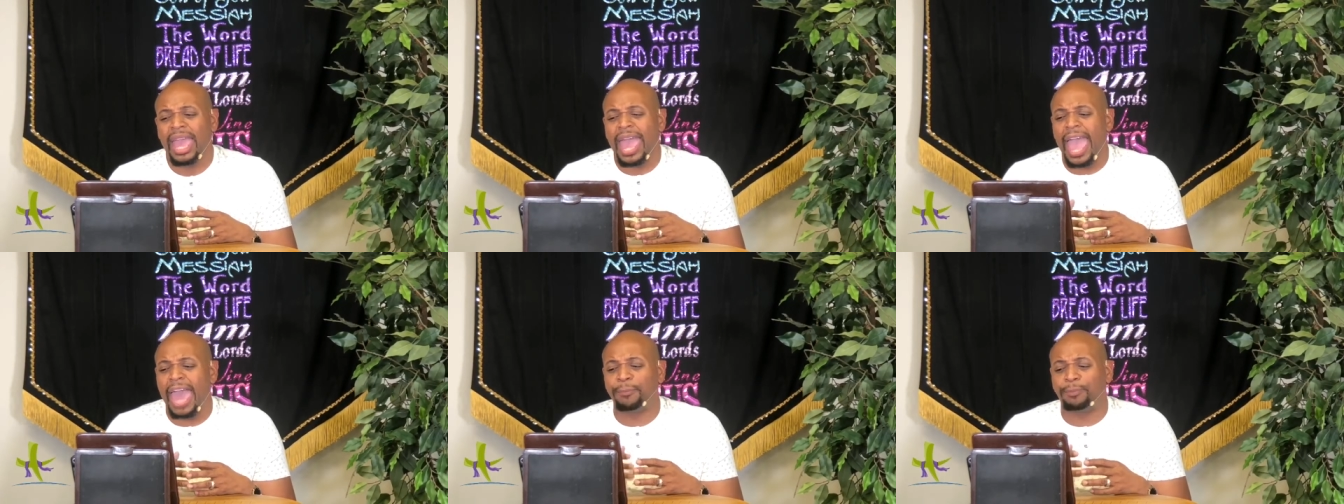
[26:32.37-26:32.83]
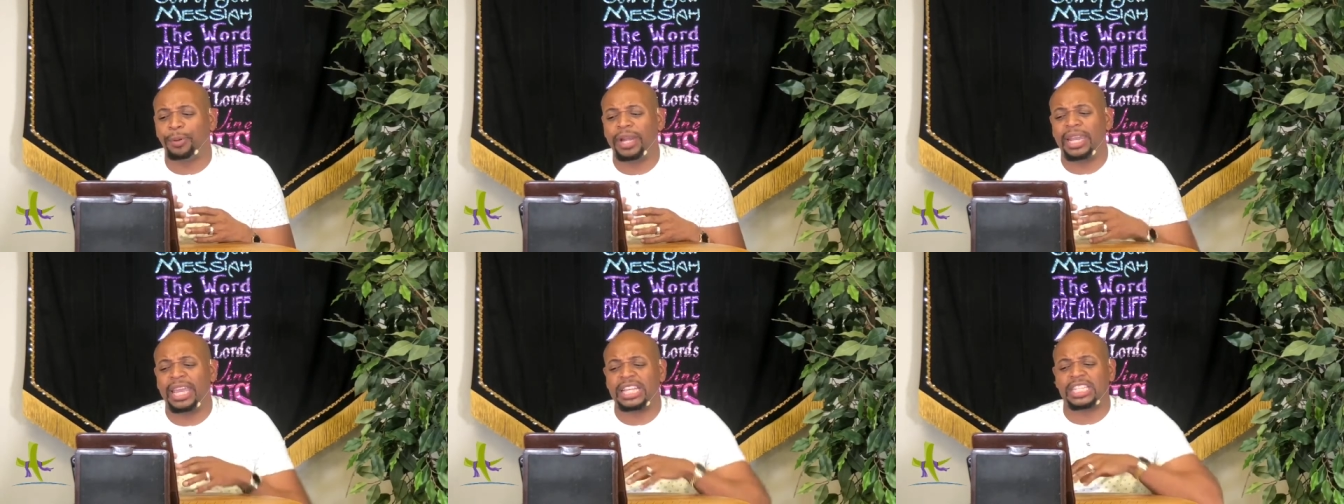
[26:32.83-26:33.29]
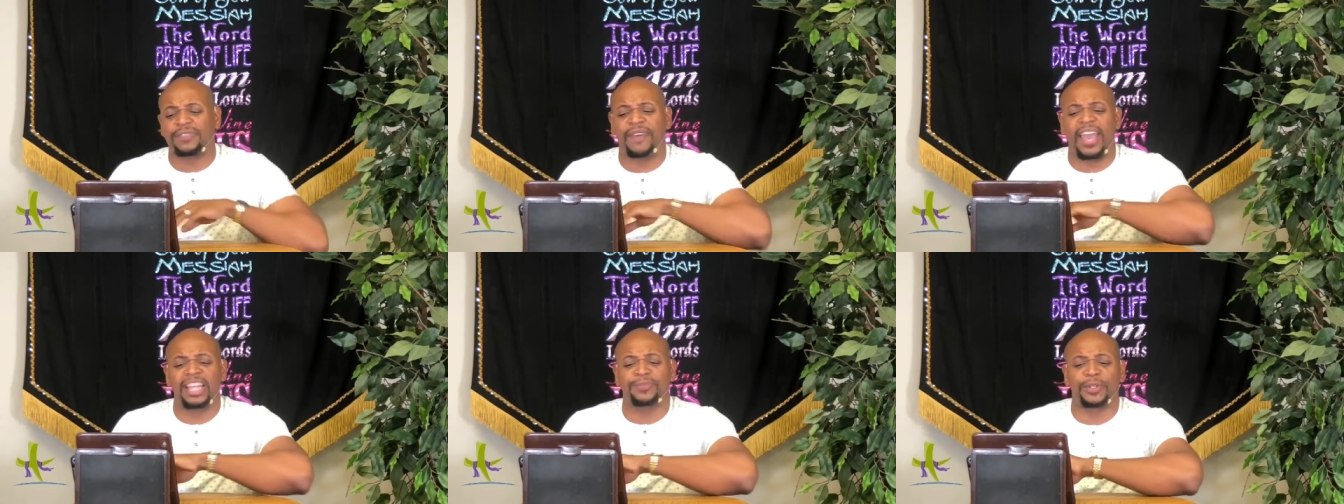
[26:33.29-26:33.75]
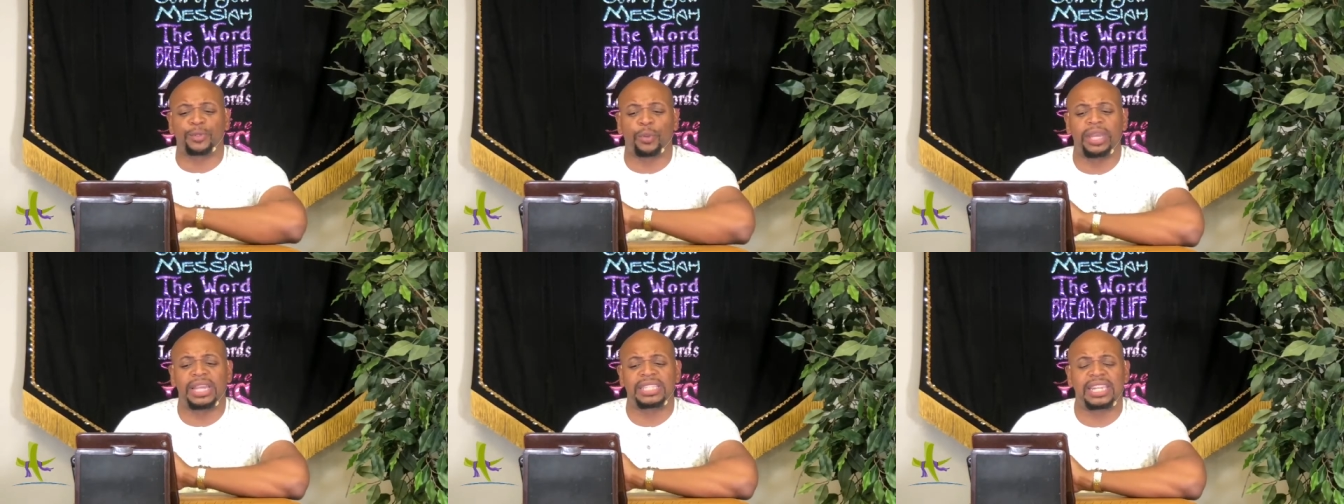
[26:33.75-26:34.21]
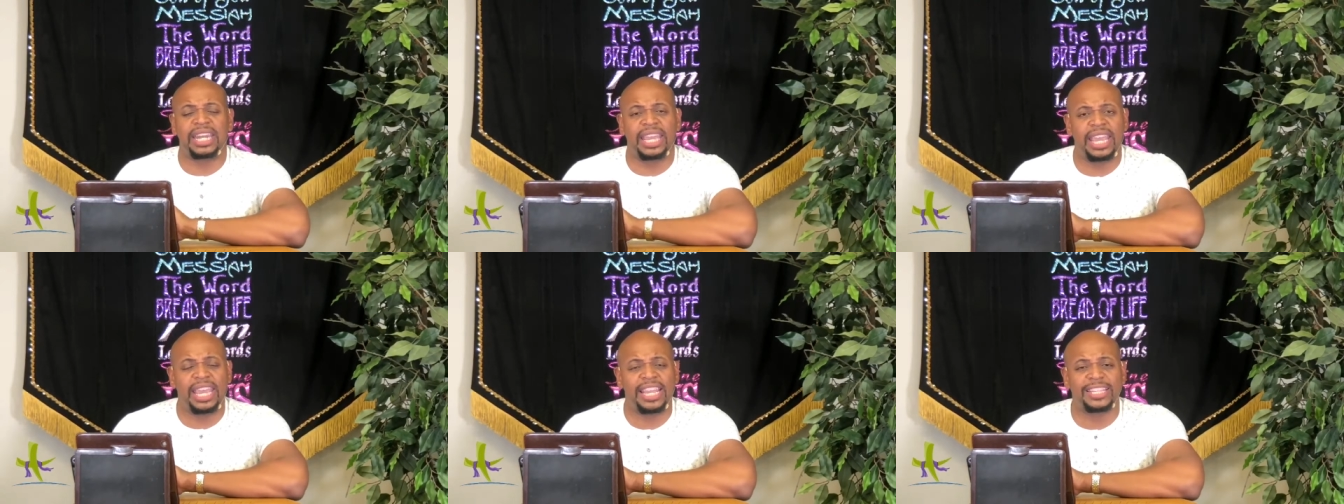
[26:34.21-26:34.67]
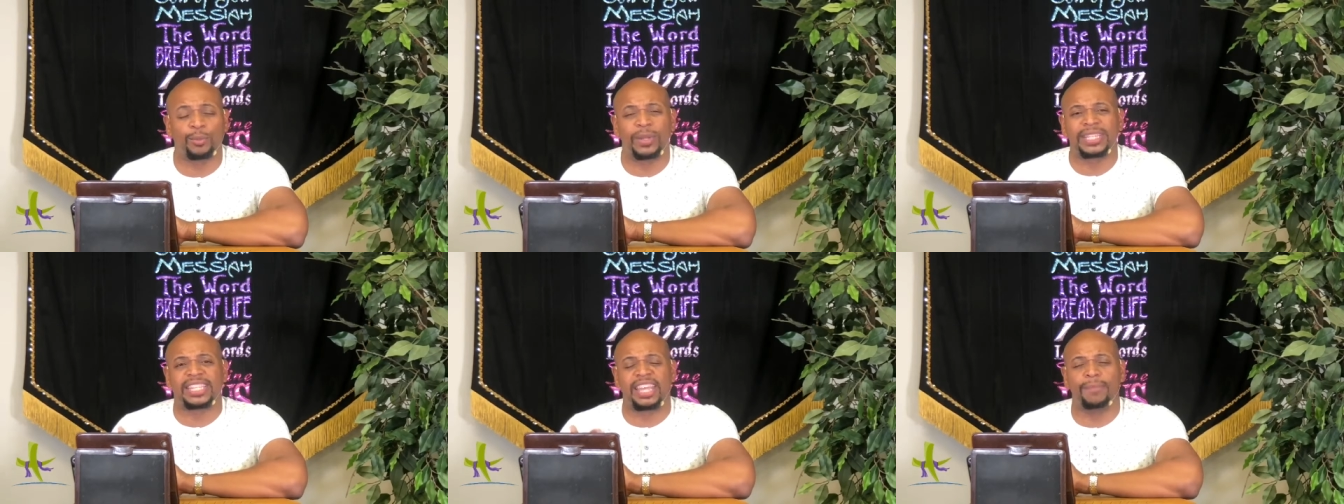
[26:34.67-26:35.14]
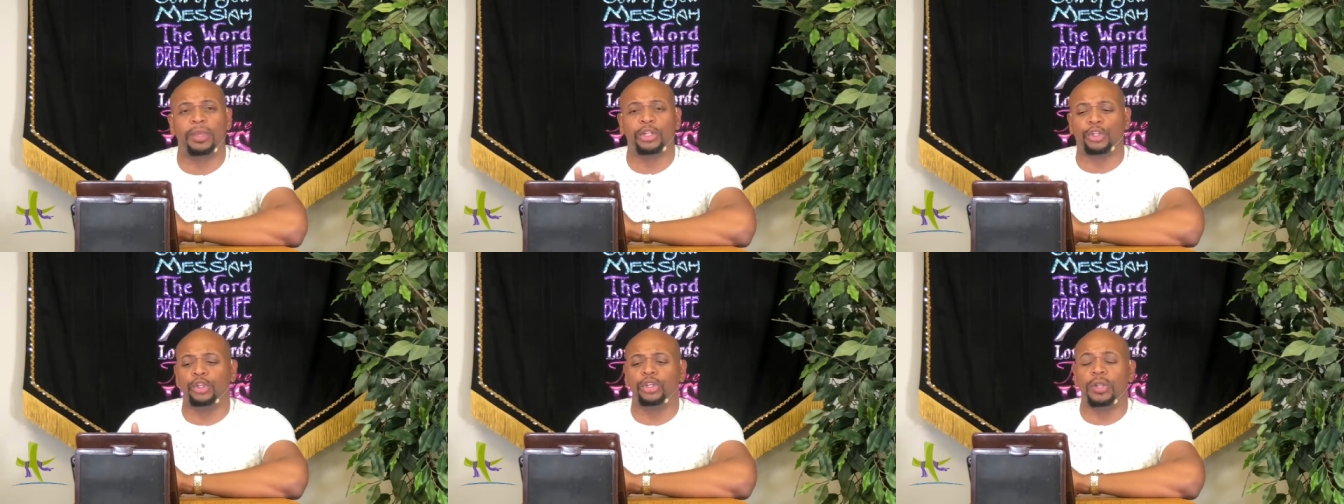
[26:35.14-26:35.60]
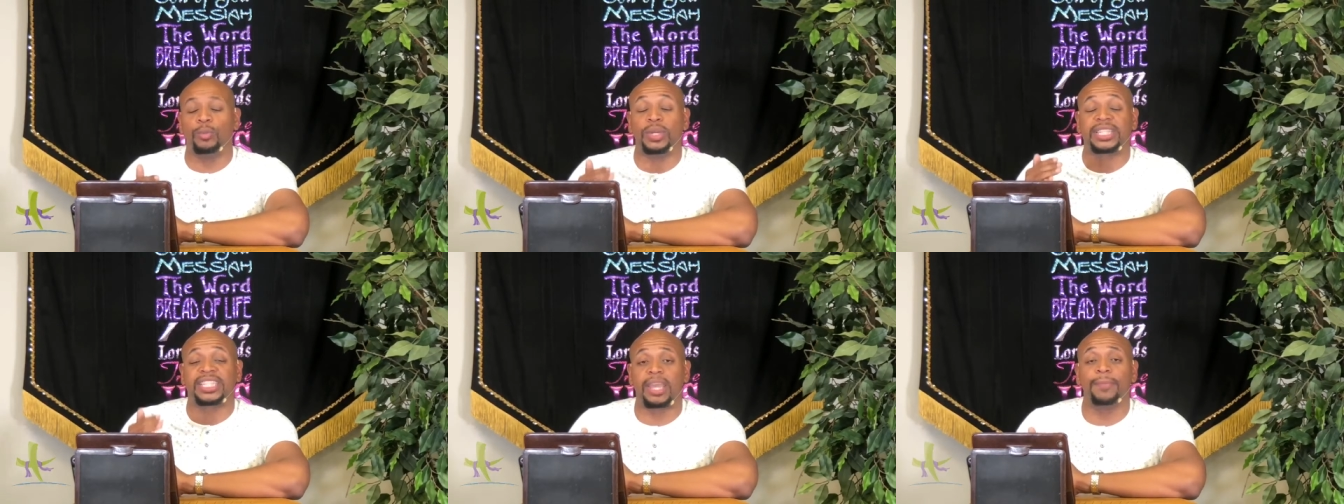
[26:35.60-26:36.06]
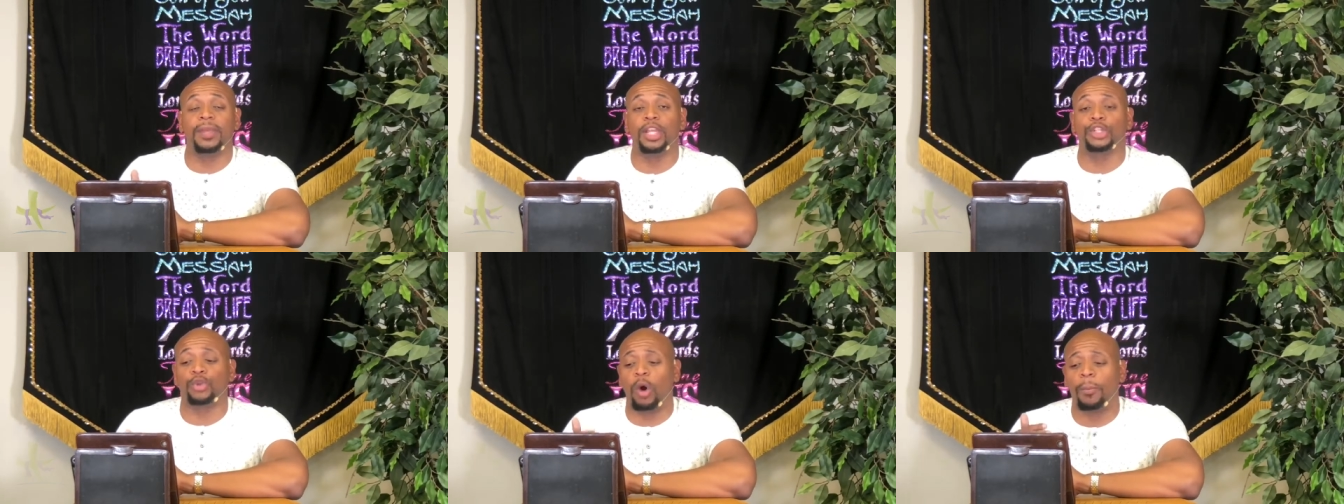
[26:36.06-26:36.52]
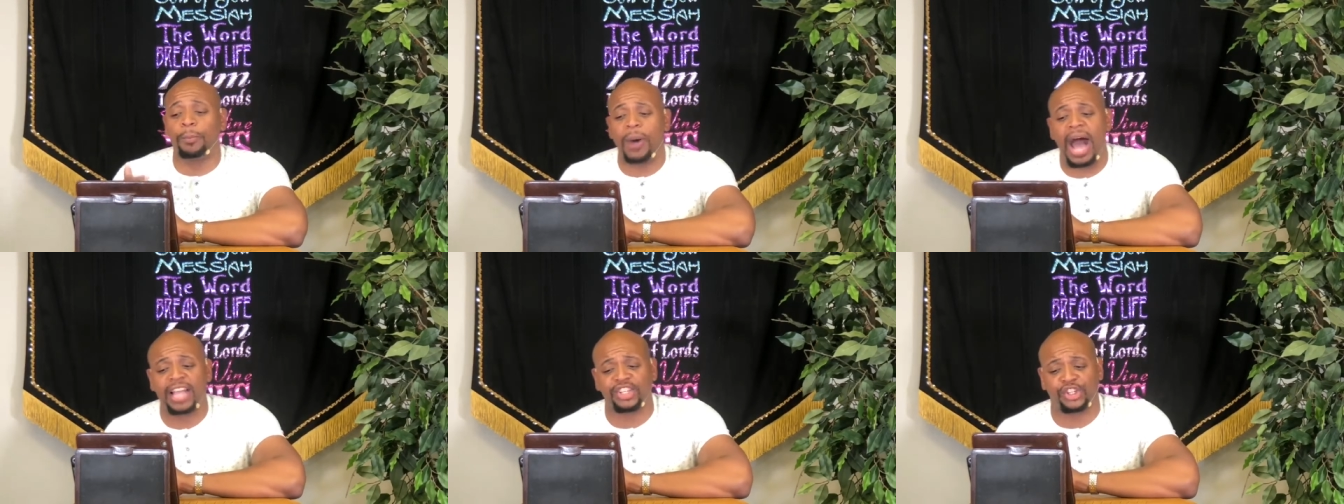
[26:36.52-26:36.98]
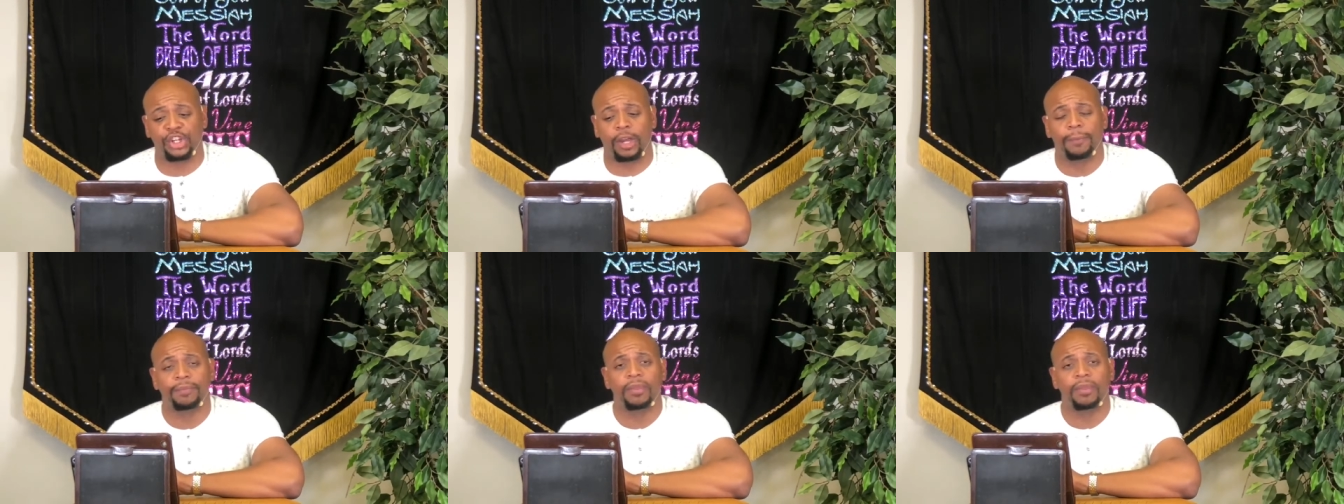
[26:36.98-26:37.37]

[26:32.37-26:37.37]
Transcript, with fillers: and putting his face between his knees was, simu- was similar to a posture